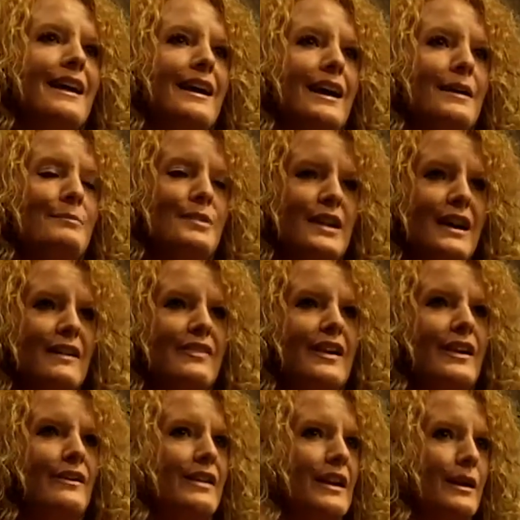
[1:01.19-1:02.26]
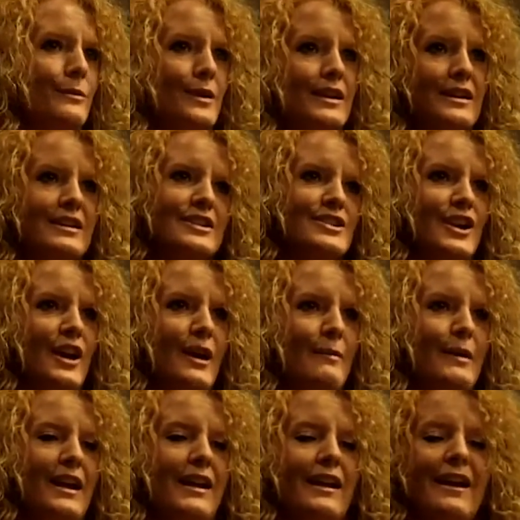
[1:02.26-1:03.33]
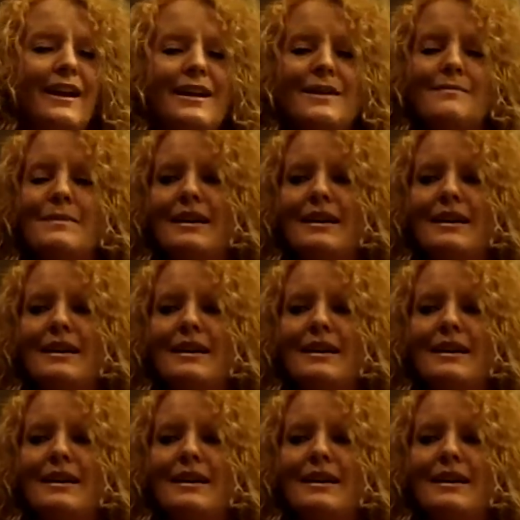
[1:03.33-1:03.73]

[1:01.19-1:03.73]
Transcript: that I put out there that I wanted a job, and I am